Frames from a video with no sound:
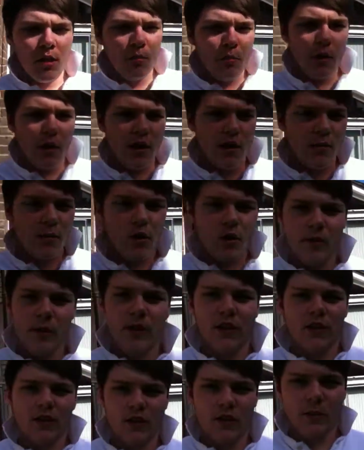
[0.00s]
But at the
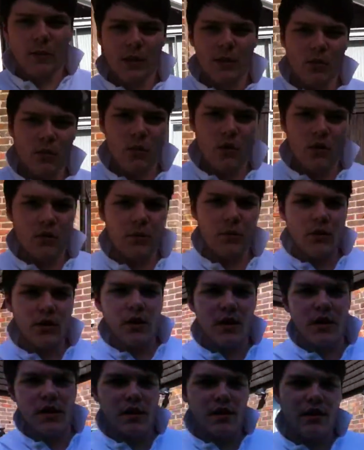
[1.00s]
moment, lots of people watch
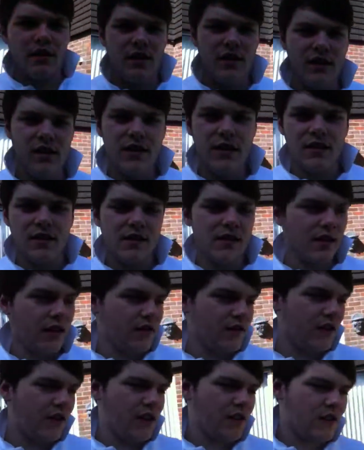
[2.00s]
my
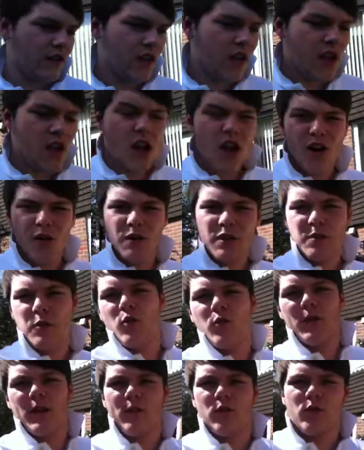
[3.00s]
singing videos. I wish
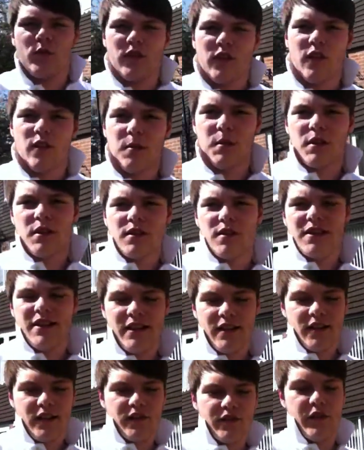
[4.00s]
more people would though, because
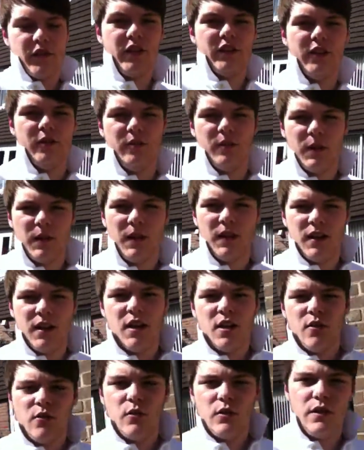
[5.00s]
I find them
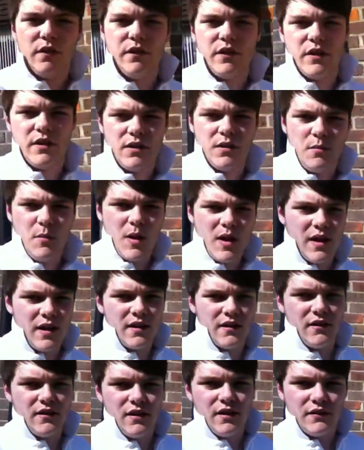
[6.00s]
really fun to
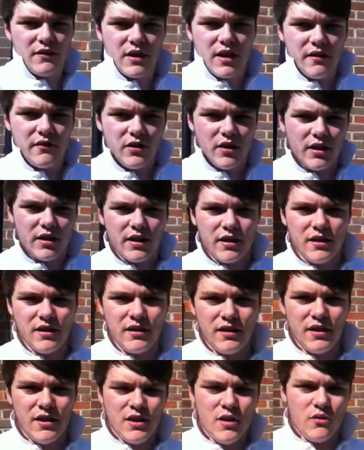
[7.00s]
make, and I'd love to have like
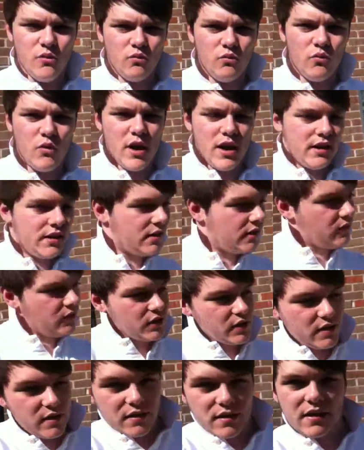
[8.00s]
a
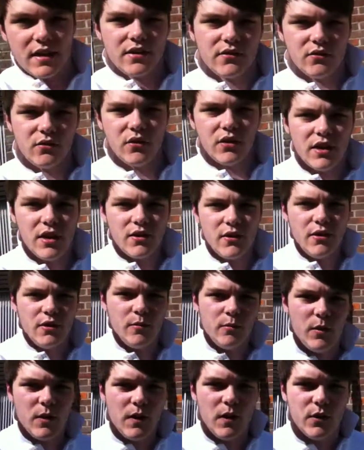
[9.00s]
relatively successful thing going
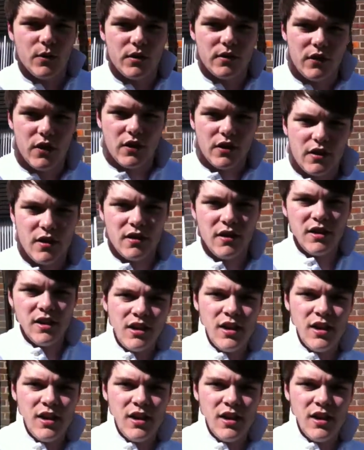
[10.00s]
on with loads of other